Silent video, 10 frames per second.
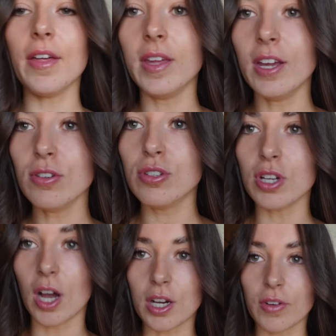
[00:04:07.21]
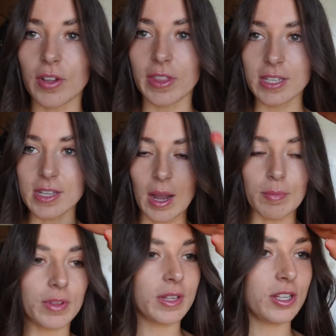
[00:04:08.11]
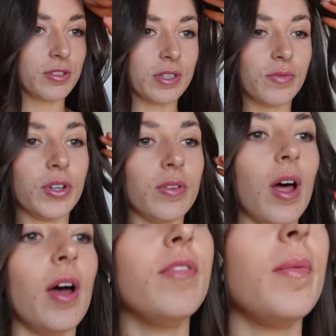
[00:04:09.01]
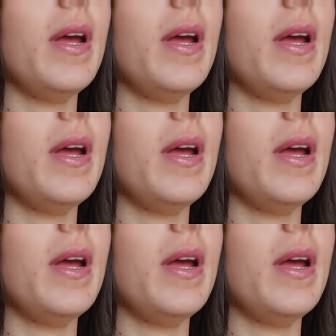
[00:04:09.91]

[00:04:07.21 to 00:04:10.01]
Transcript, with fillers: I think it looks darker on this camera than it does in real life.